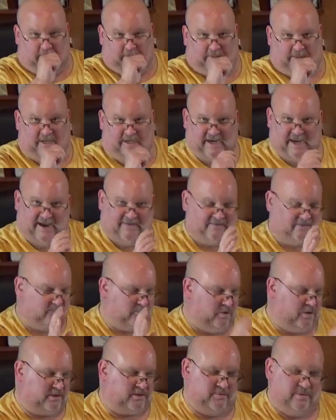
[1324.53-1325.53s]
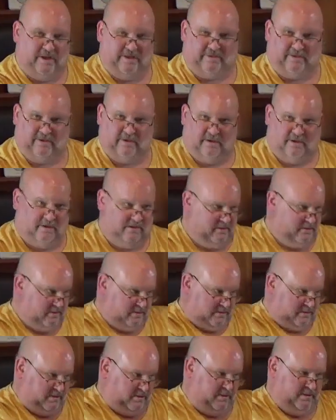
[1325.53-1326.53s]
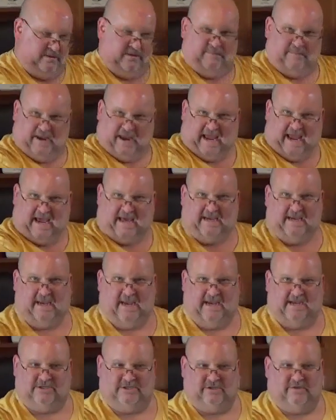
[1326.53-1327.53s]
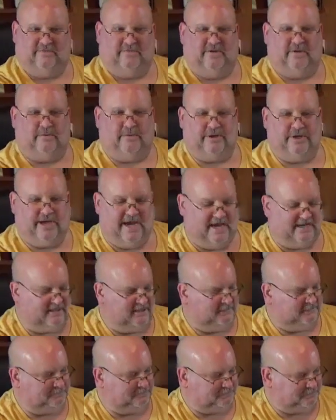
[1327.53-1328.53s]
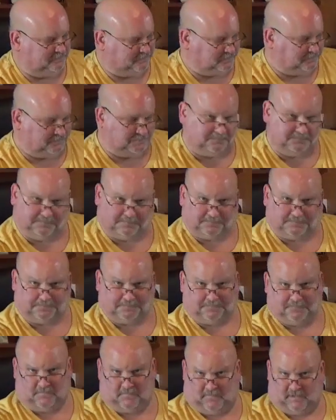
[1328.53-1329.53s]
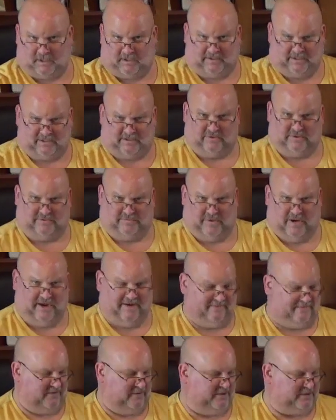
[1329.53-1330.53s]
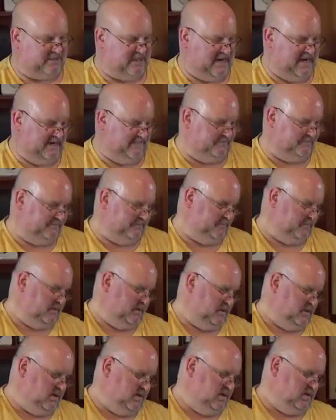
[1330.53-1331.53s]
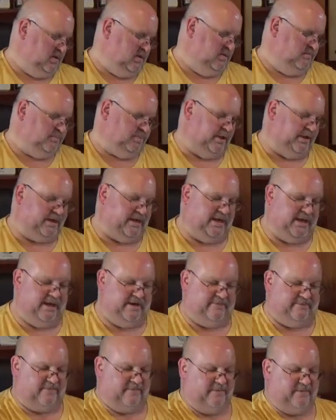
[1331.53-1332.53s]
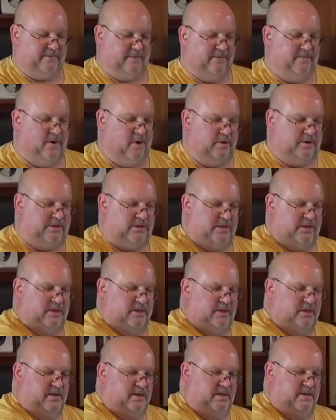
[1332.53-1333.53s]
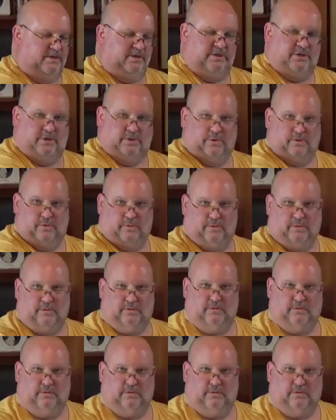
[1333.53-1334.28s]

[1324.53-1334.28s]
and haven't worked with the pad as your viewer yet. This was my first time plugging in from the remote to